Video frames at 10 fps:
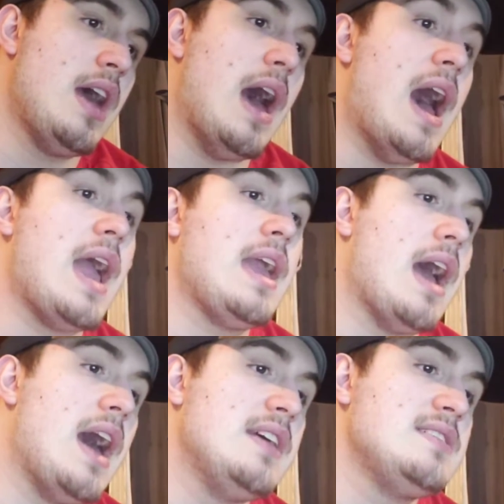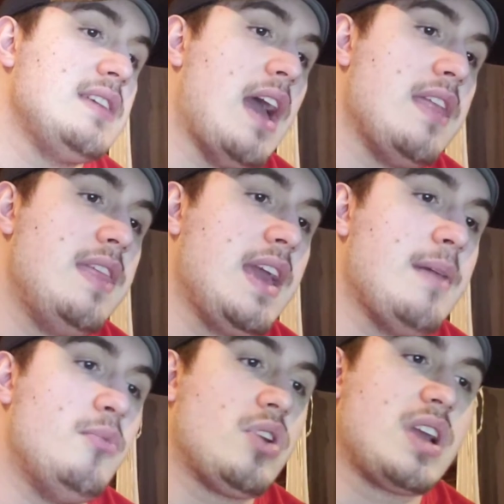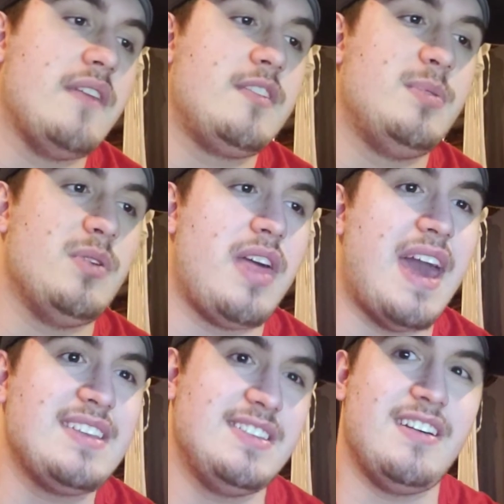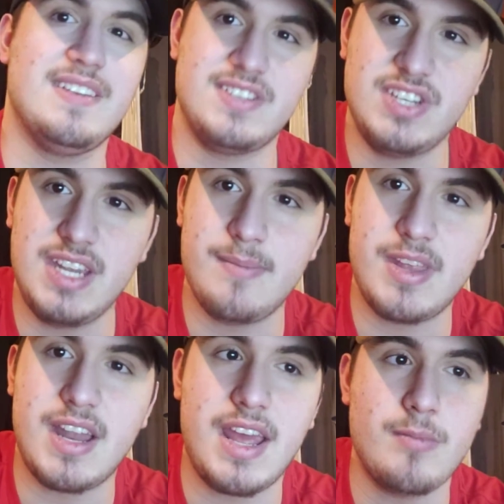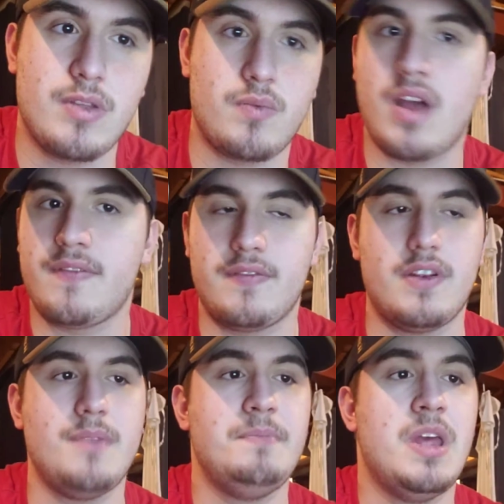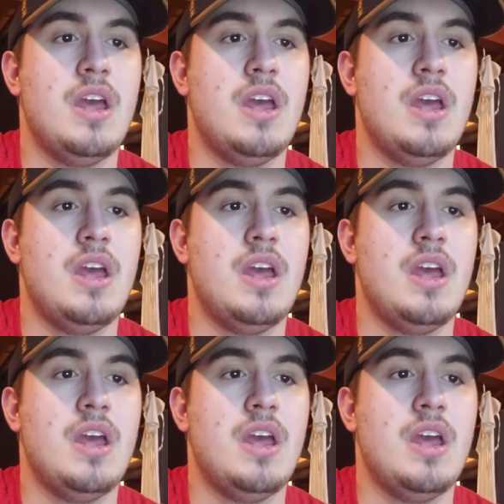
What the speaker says: I think I'm more comfortable with Hextall as GM than I am with Rutherford.